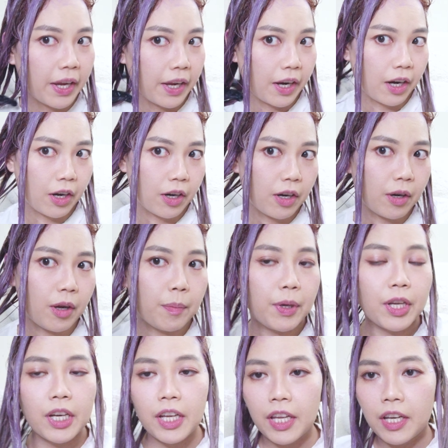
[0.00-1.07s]
hair,
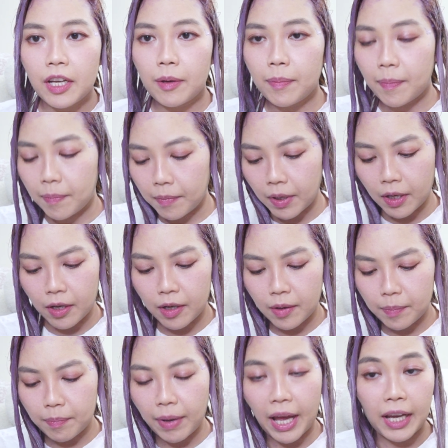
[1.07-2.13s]
put it in a
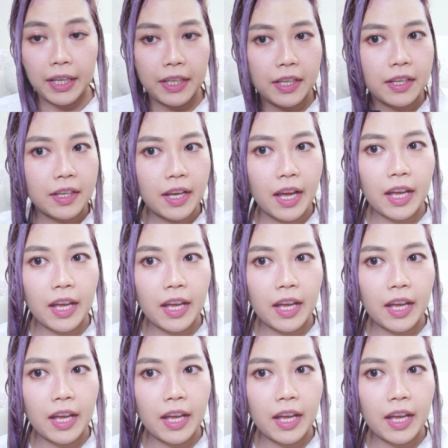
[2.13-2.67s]
baggie,